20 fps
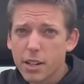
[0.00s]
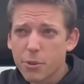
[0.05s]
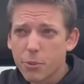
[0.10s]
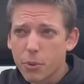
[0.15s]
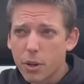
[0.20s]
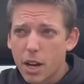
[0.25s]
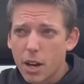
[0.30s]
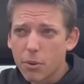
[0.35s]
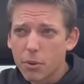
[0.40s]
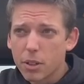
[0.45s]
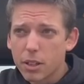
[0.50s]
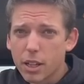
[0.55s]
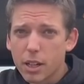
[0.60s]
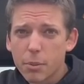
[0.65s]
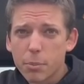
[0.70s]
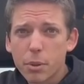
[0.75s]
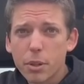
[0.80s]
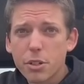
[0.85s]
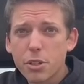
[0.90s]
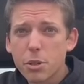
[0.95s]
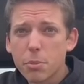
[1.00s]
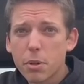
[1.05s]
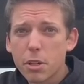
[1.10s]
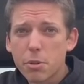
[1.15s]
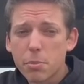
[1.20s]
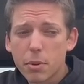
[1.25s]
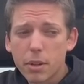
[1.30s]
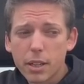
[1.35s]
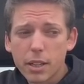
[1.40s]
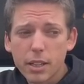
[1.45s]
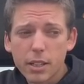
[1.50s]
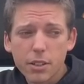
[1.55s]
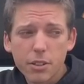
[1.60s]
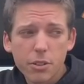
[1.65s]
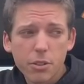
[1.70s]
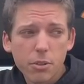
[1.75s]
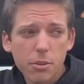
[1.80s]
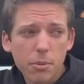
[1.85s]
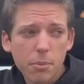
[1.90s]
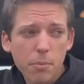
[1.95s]
we're not really gonna put too much money
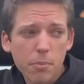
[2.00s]
into.